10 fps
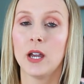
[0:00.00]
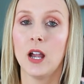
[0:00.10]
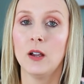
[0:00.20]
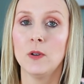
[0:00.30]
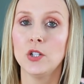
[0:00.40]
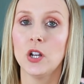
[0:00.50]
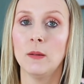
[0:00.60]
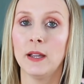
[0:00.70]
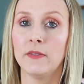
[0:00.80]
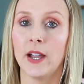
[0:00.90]
but I watch it
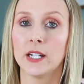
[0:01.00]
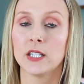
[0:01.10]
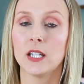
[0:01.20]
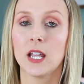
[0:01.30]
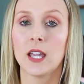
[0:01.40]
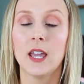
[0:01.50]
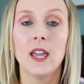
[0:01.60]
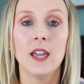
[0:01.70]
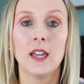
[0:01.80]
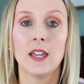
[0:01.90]
on my Fire Stick.
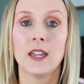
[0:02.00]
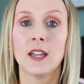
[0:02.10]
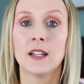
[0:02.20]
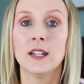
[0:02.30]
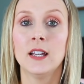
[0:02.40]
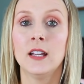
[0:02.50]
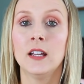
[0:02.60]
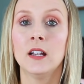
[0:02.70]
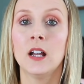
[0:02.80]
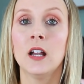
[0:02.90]
And
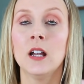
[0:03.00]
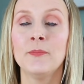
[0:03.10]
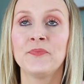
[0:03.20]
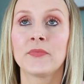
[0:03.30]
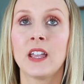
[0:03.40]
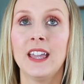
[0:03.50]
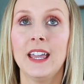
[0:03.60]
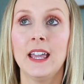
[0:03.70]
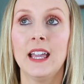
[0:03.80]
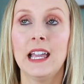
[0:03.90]
um,
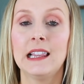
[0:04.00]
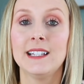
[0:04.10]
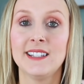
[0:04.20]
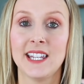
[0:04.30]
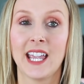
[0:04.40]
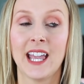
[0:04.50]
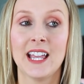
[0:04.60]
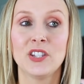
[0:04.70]
let's see.